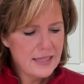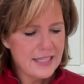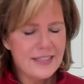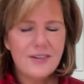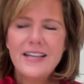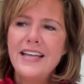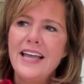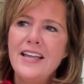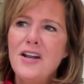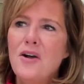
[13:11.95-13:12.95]
that
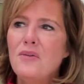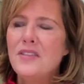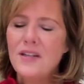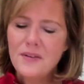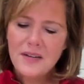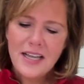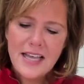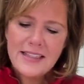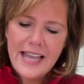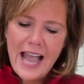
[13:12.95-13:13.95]

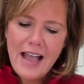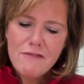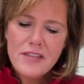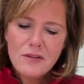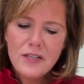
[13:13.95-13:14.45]
they have their